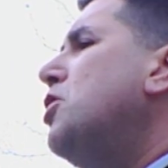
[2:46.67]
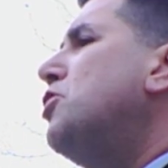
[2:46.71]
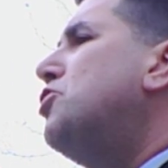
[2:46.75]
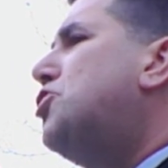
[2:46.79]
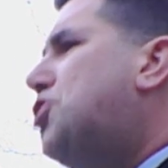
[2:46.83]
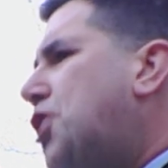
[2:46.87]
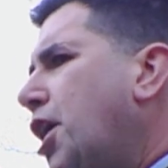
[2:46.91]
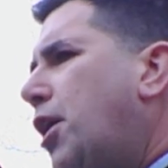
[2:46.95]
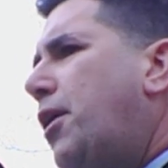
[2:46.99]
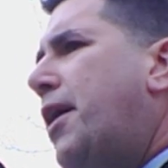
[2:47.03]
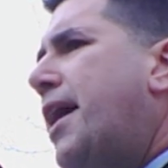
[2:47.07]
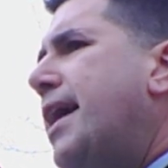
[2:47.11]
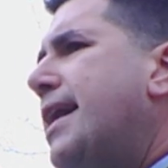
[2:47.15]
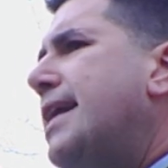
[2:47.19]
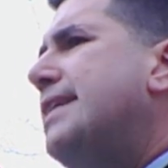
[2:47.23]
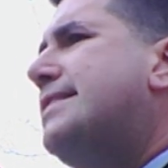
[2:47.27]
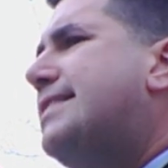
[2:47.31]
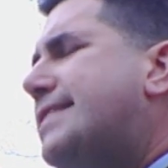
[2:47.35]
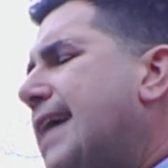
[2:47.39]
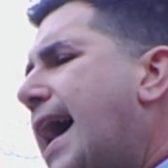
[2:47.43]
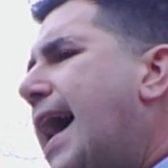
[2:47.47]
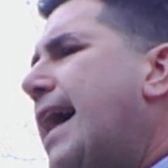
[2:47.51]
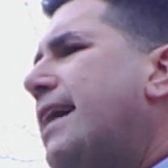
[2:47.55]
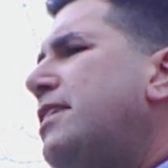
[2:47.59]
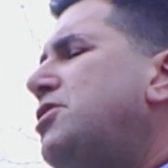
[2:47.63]
Julian
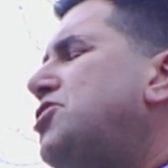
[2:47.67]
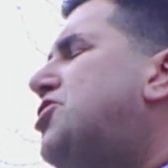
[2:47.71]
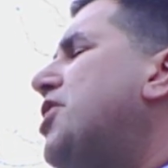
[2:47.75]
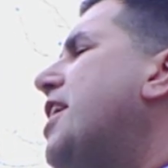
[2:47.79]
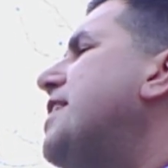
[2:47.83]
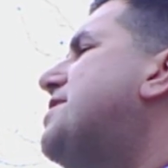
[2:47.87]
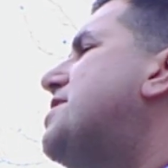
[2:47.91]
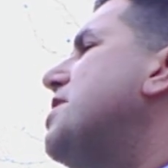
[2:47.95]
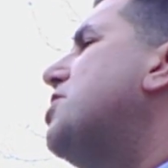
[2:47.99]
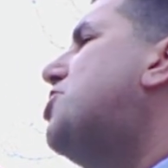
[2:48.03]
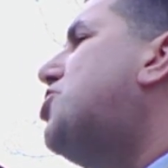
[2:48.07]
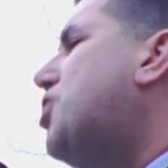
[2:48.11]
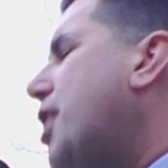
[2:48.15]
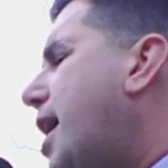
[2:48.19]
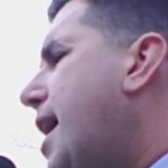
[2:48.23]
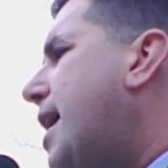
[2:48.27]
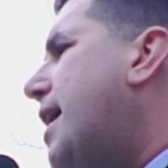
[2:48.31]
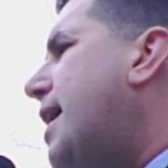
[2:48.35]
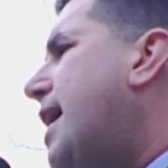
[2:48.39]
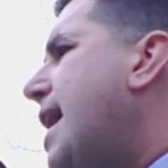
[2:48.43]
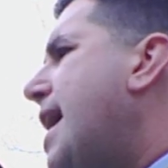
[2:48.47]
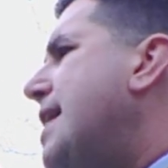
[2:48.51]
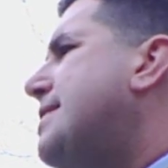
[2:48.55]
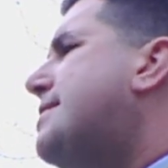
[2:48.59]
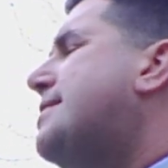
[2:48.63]
Assange is a
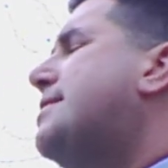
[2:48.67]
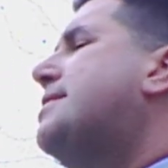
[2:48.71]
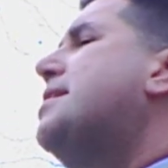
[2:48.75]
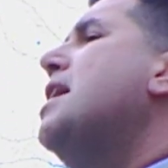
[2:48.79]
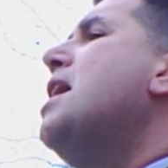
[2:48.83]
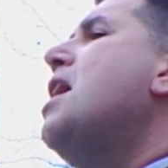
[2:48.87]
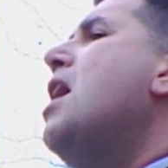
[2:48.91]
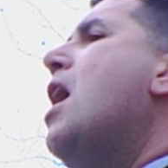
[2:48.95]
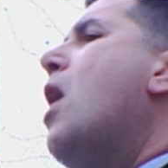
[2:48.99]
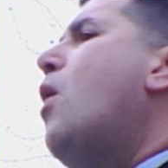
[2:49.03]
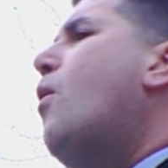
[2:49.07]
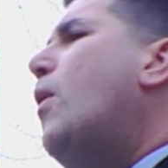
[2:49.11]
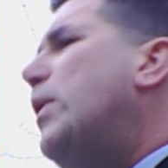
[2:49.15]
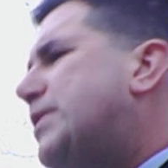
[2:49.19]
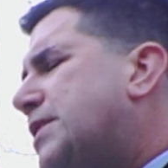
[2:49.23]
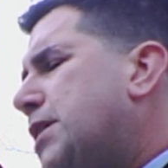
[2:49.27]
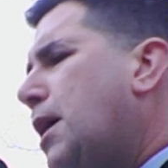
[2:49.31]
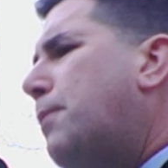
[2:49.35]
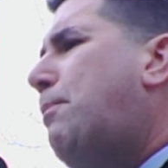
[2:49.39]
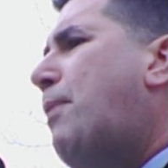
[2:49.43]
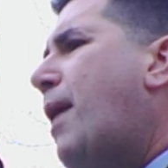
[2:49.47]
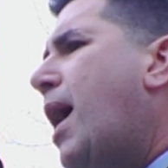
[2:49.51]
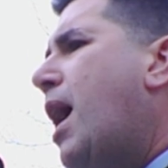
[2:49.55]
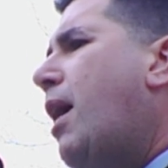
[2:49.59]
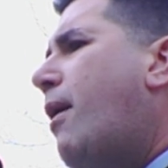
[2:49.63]
journalist, a
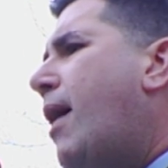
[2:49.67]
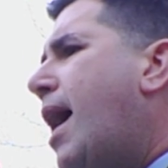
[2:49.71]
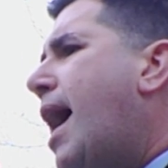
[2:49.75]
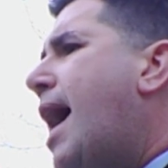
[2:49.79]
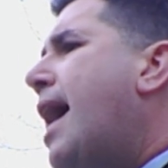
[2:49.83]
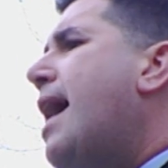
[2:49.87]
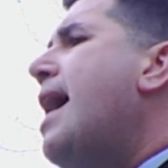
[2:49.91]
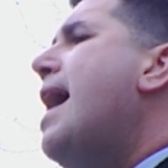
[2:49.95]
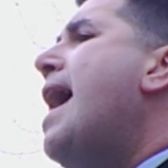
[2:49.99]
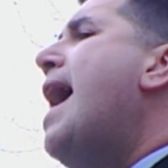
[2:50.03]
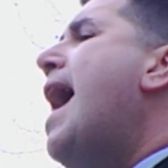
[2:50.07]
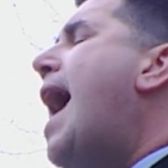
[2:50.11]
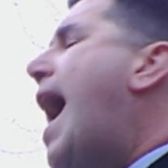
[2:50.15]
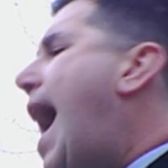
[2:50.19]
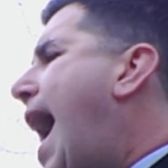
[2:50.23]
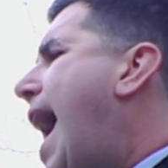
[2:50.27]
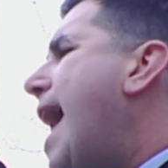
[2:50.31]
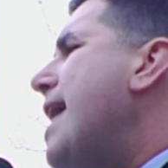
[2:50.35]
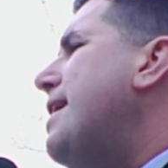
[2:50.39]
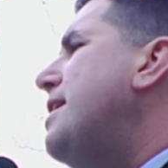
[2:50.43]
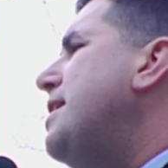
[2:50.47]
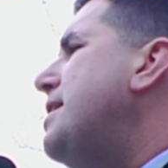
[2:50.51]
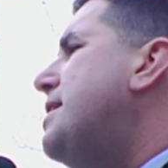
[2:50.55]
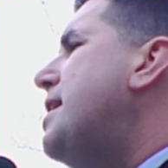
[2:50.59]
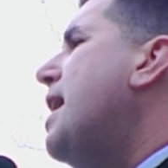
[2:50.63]
whistleblower,
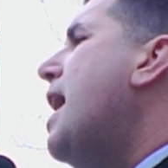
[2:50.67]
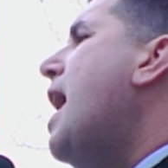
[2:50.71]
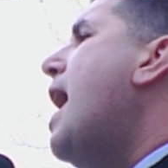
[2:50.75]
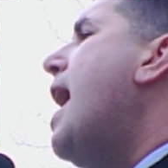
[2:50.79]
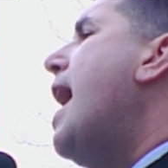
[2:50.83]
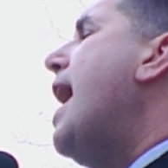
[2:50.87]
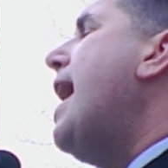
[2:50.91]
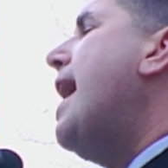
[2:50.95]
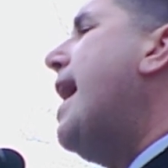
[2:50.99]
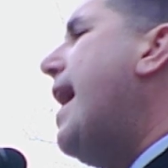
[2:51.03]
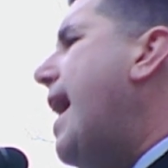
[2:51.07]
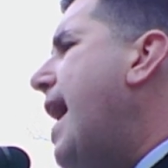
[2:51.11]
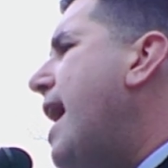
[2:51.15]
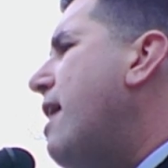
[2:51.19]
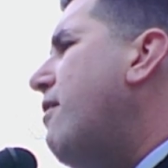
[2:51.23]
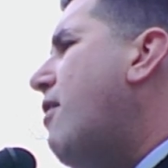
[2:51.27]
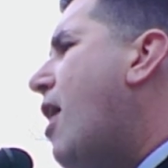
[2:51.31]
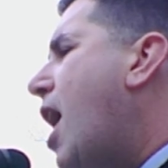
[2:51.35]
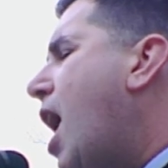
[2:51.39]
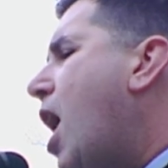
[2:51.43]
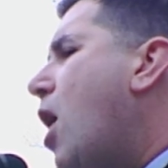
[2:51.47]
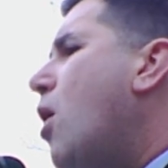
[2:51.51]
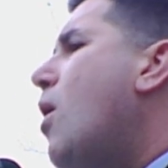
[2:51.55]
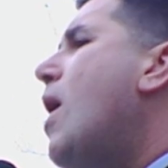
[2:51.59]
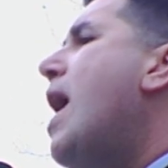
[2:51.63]
and a
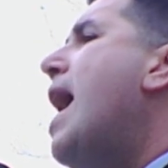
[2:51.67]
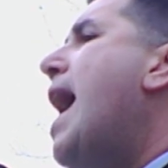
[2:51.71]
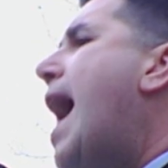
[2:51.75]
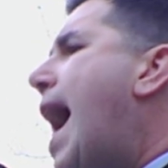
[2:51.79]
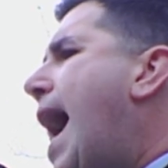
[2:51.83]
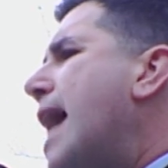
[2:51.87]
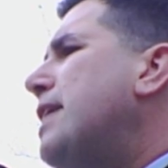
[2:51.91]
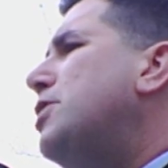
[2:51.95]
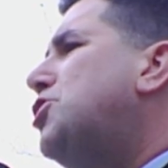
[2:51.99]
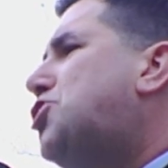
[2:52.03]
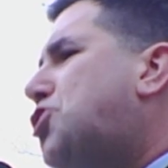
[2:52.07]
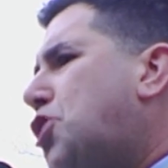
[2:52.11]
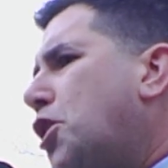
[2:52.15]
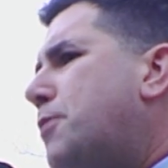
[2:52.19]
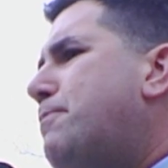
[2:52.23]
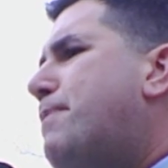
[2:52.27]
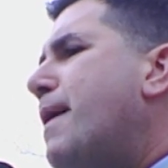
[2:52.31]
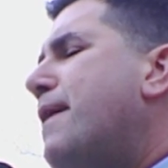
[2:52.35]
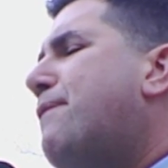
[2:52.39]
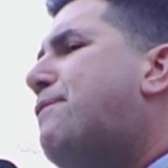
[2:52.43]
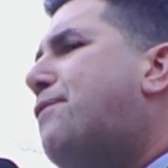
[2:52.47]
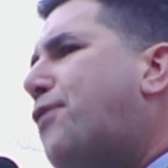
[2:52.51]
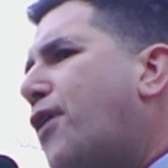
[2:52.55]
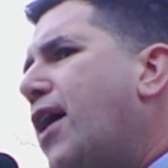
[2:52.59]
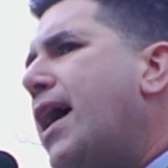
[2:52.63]
hero, and should
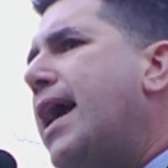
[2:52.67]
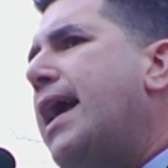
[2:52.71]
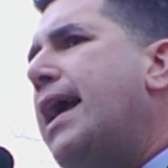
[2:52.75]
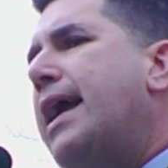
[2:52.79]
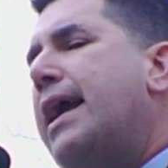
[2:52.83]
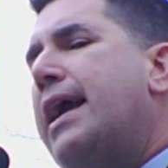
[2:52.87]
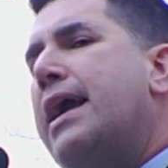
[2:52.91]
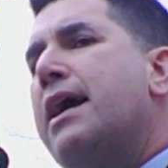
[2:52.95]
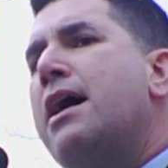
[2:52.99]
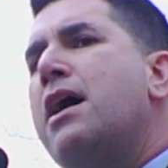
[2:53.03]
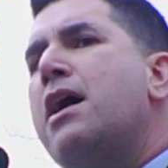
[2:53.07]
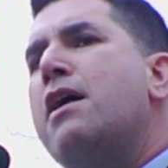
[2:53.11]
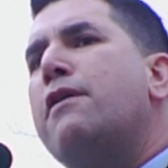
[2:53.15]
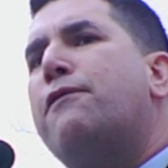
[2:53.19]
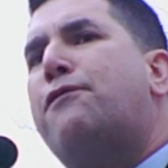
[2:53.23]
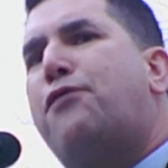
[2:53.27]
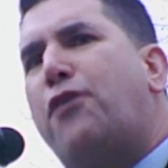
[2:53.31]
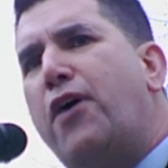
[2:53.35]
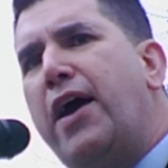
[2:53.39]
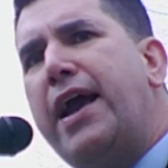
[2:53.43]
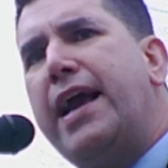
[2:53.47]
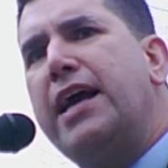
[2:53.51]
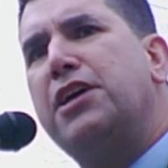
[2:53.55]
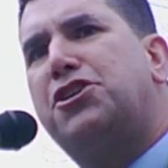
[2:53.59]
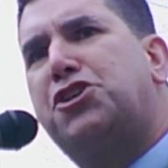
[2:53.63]
be free.
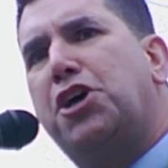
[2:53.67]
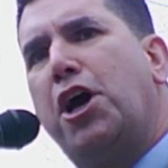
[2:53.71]
Free